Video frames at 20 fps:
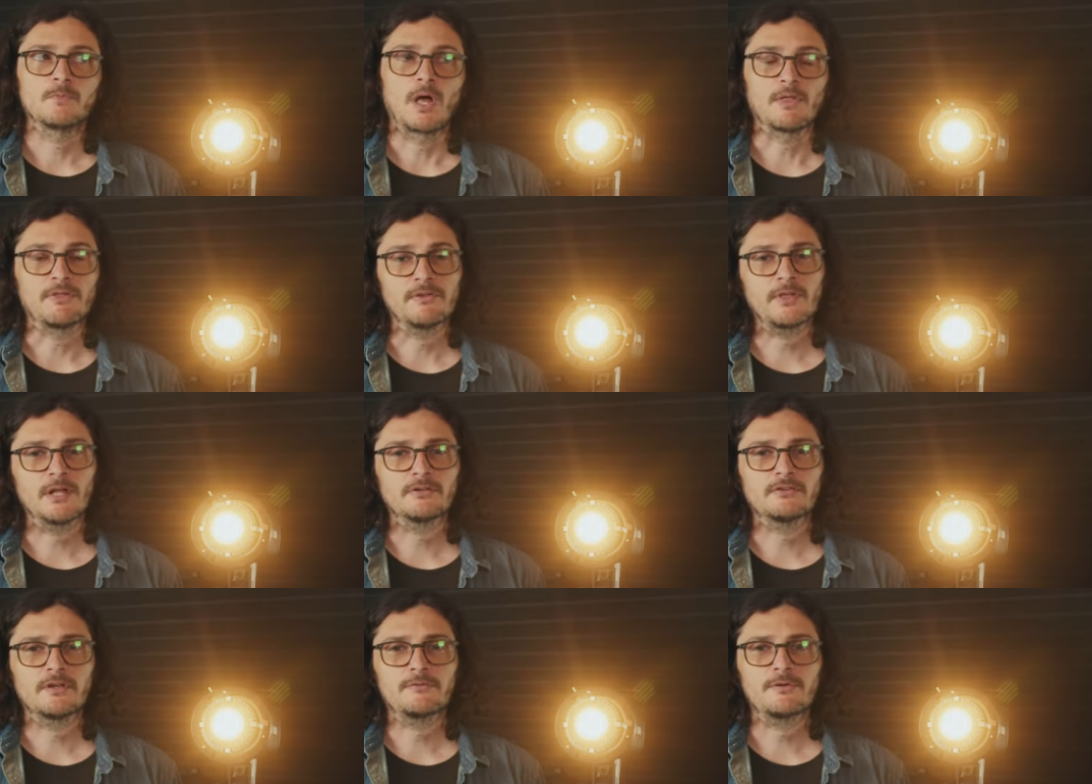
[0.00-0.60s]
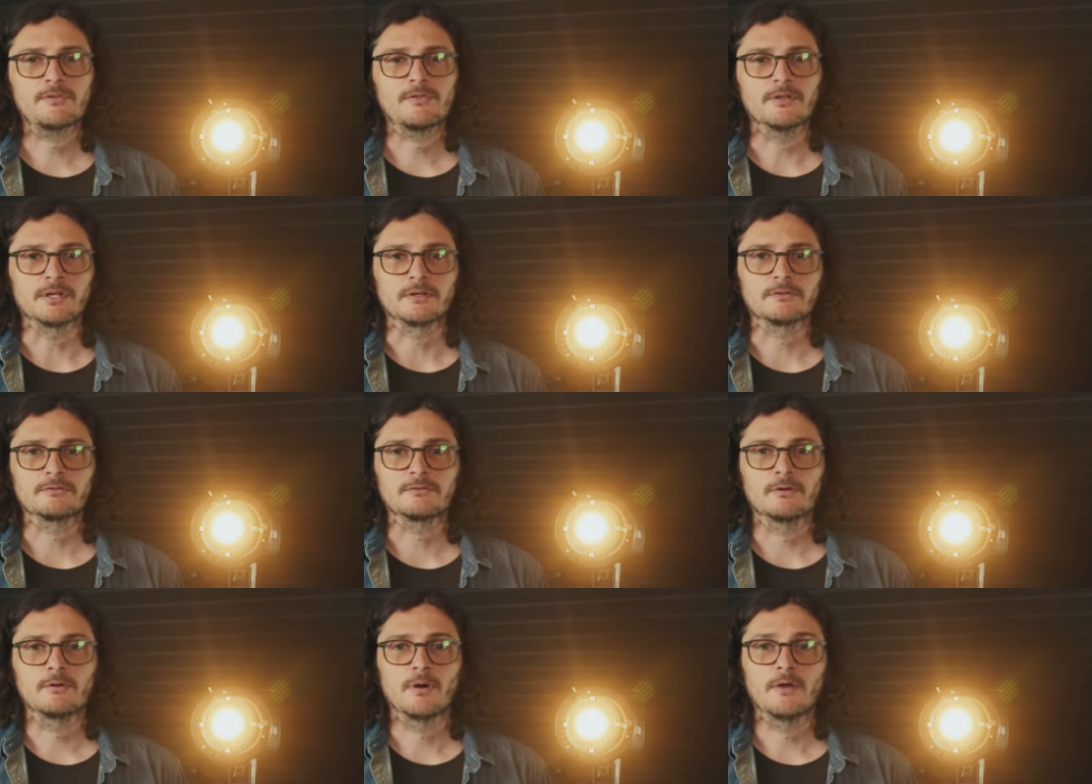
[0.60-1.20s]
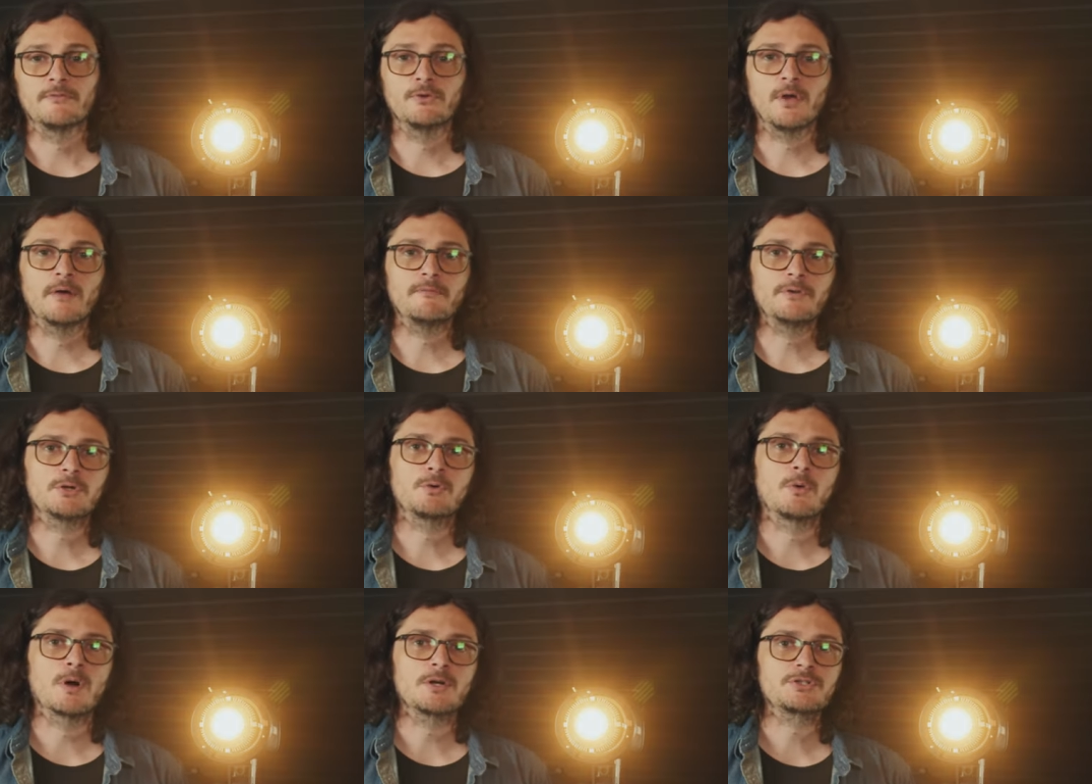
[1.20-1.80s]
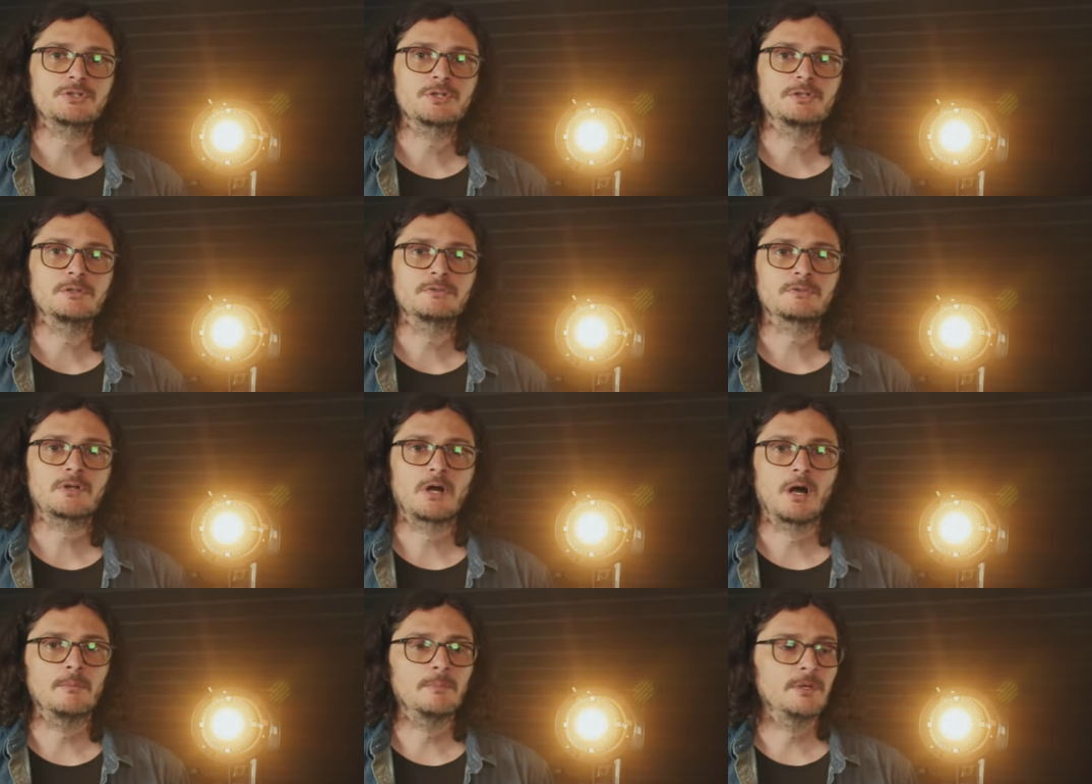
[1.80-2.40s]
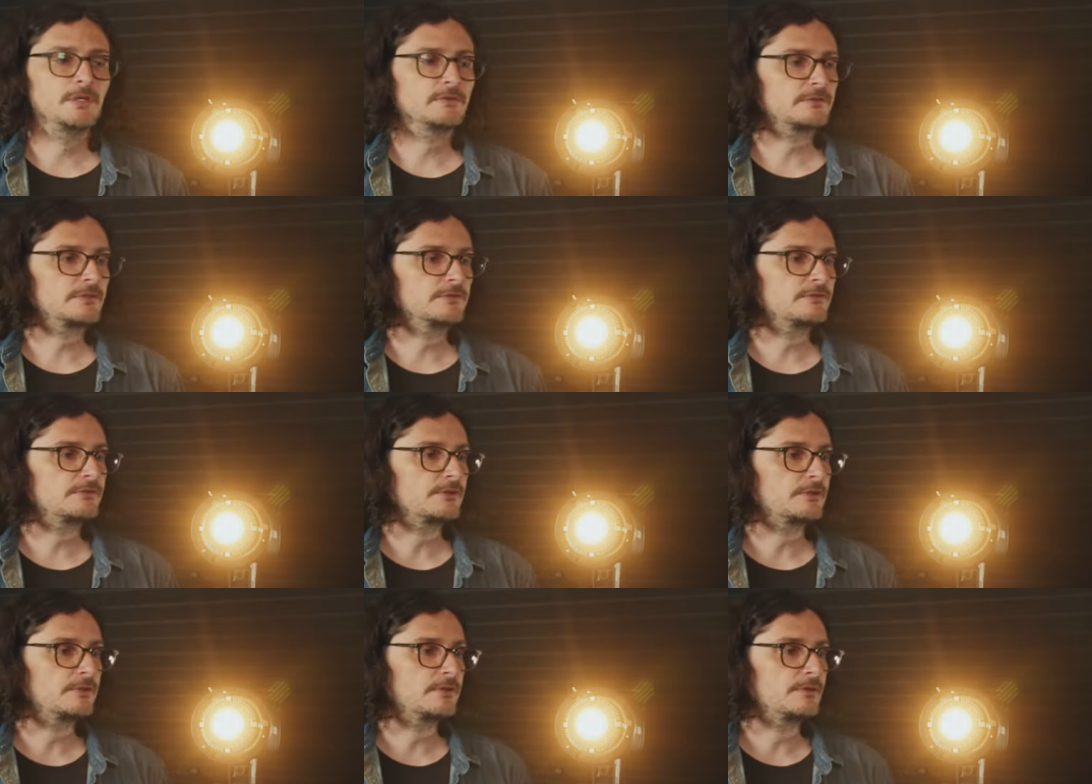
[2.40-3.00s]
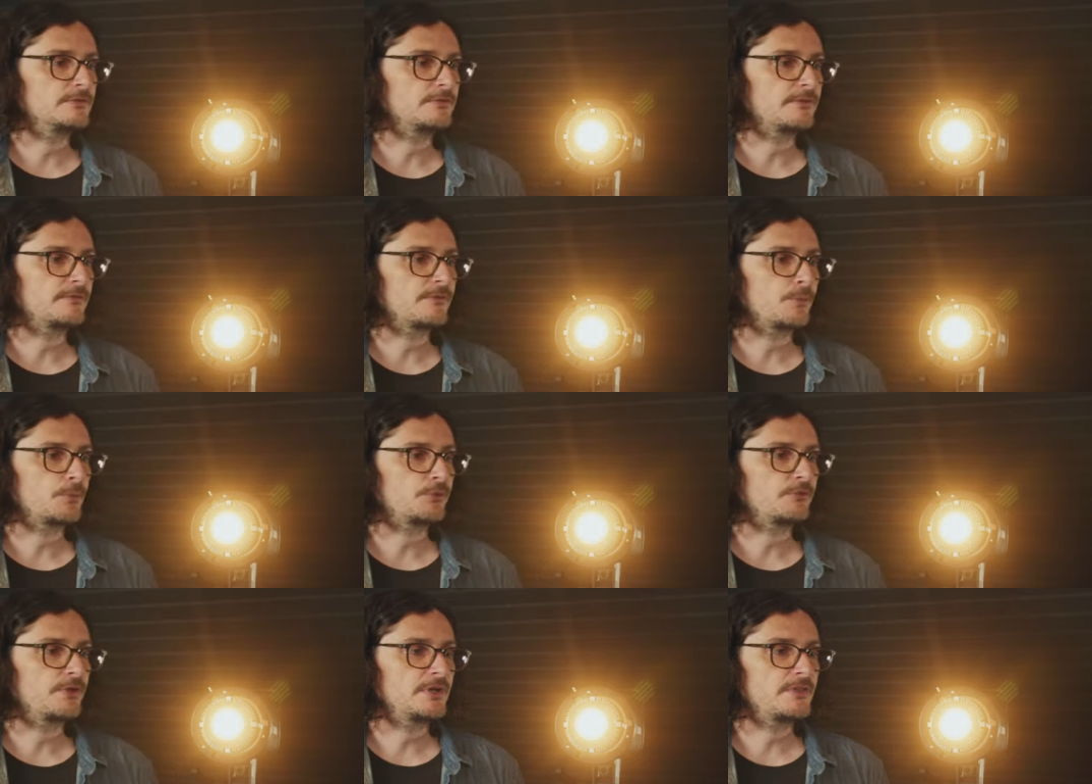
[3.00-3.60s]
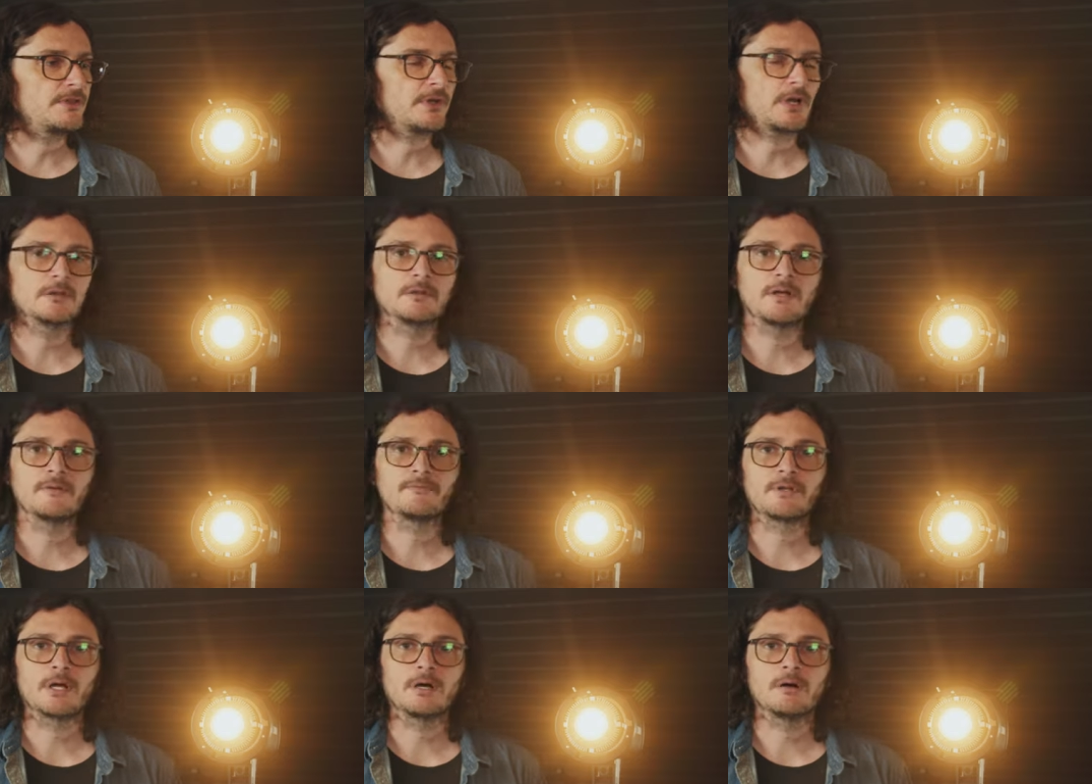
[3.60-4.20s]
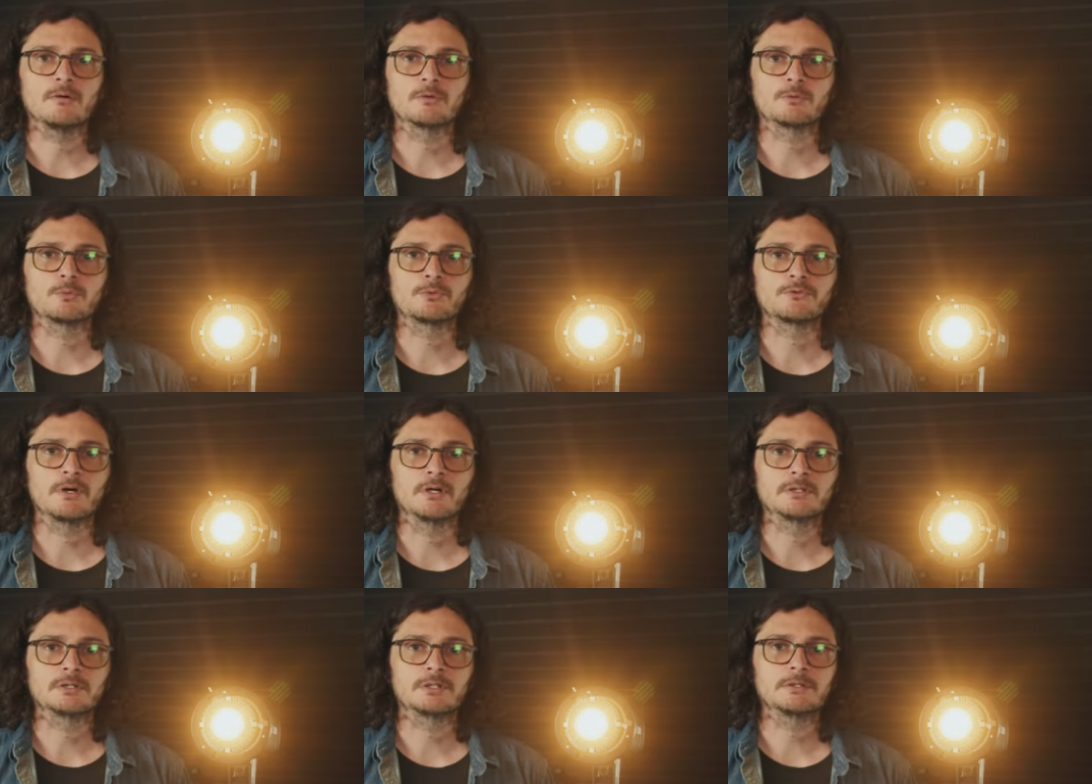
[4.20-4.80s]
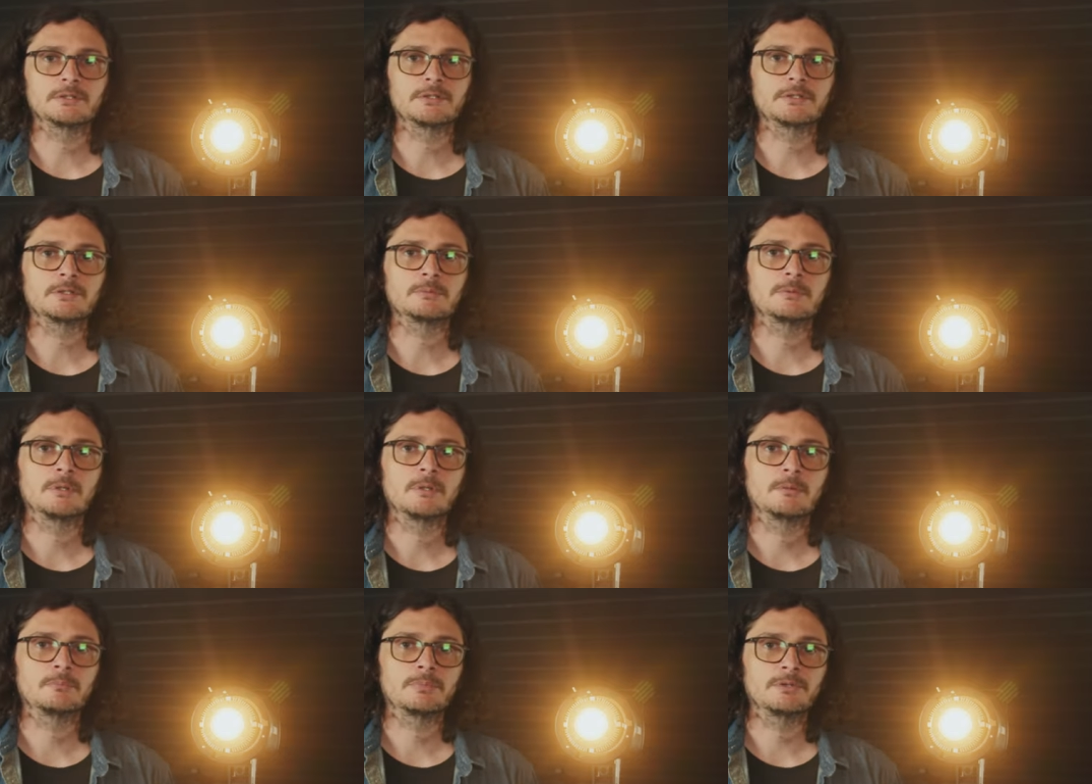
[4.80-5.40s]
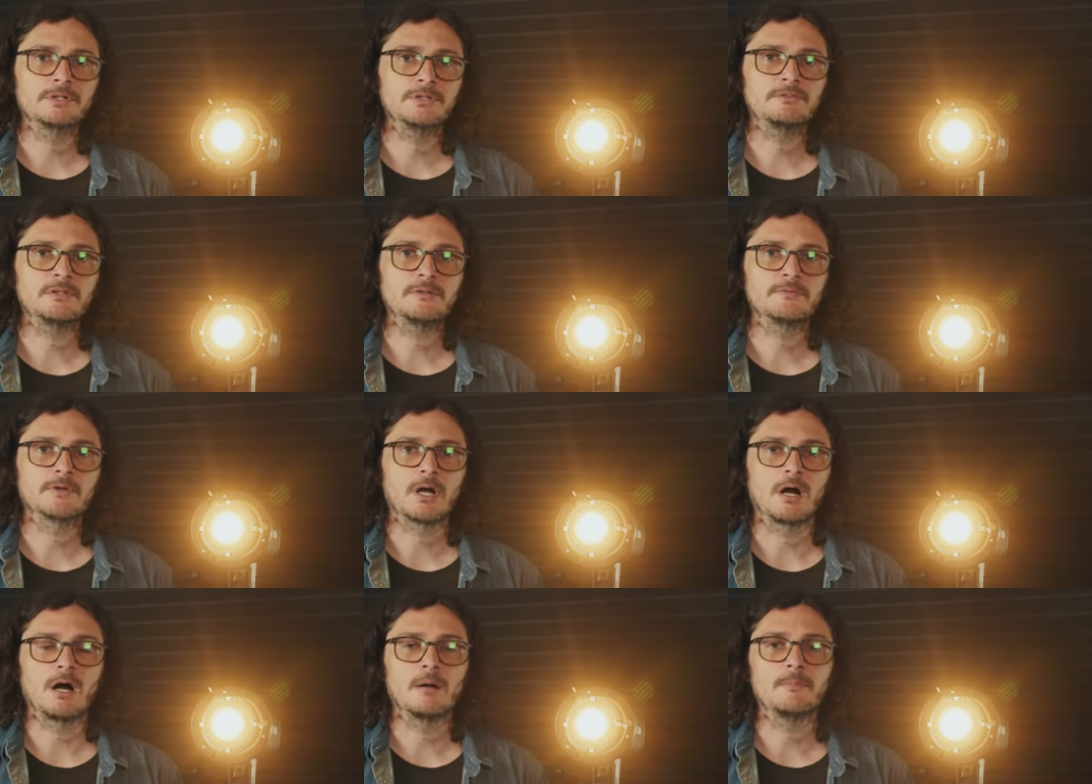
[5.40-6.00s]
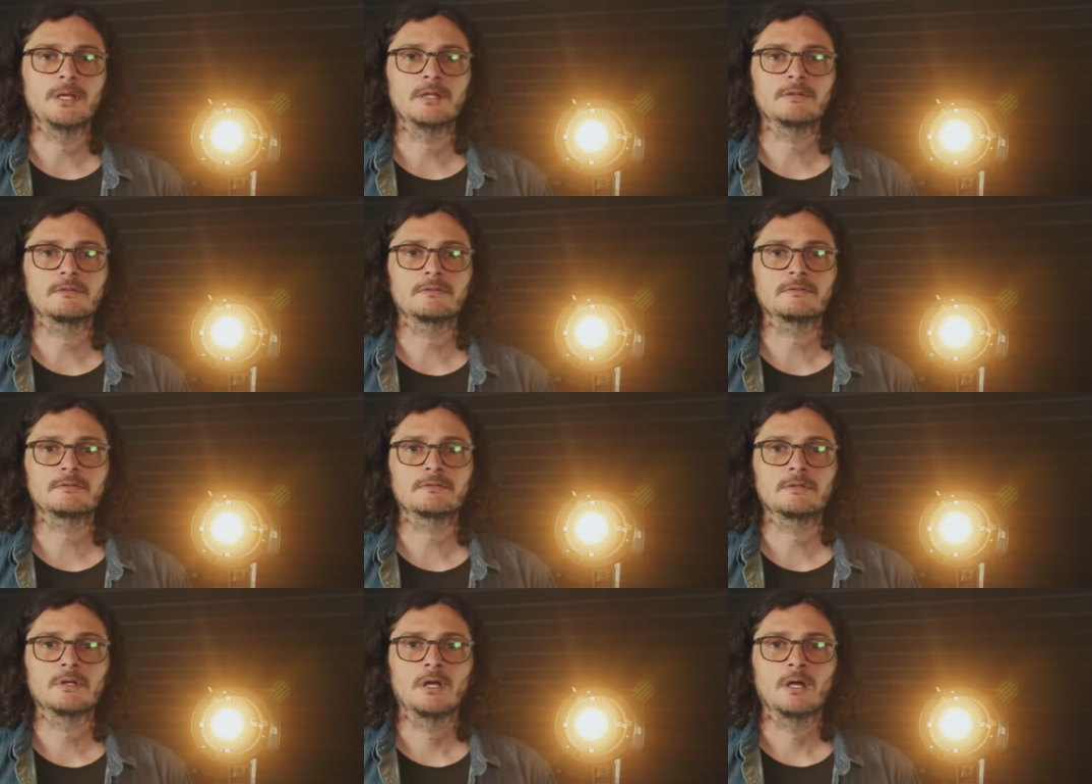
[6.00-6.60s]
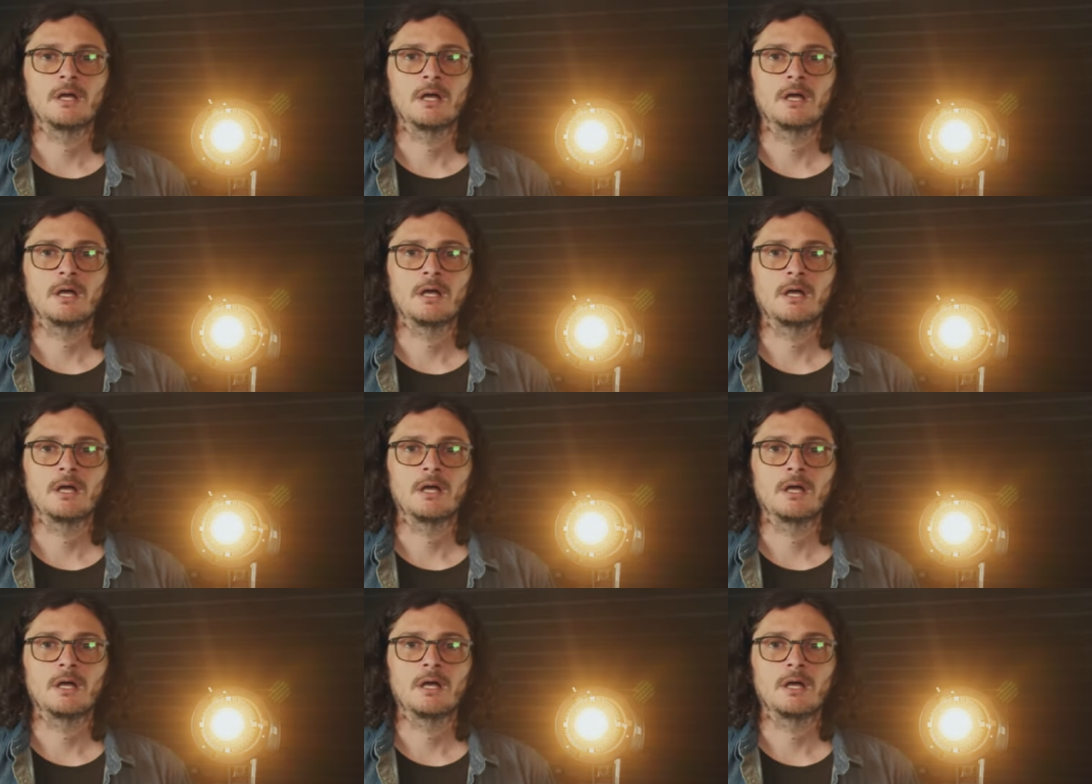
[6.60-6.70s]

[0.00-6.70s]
I think that's everything. So if you have any questions, comments, concerns, if there was anything I left out or was unclear, please leave a comment.